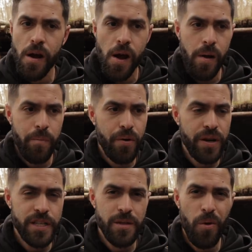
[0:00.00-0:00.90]
uh,
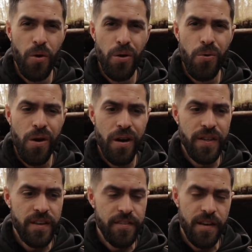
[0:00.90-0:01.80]
boiling some oil, I
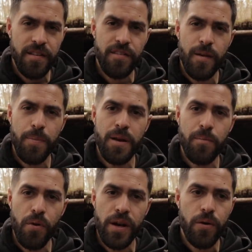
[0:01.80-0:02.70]
think he said, and dip it in
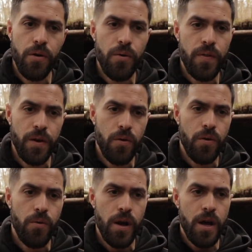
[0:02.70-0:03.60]
boiling oil and the
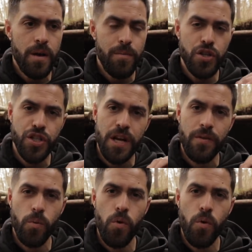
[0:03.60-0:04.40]
oil pushes out the